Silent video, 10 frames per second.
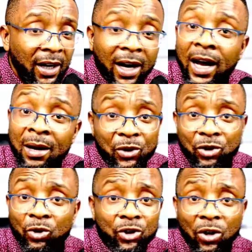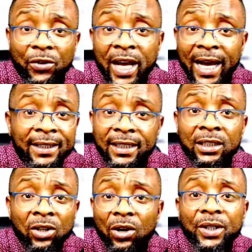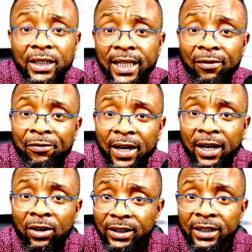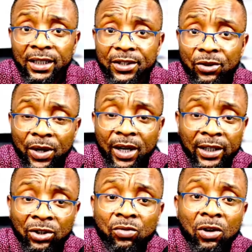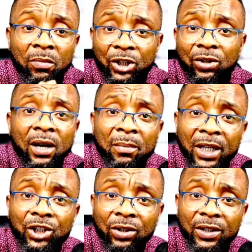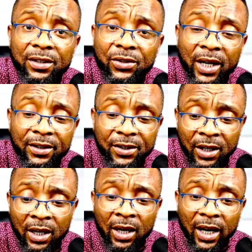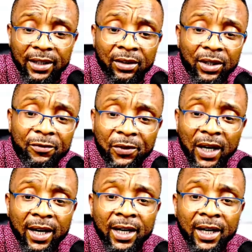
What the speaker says: I'm so sorry I did not read that far on it, okay? I just want to make sure that I mentioned it, right? I didn't read far.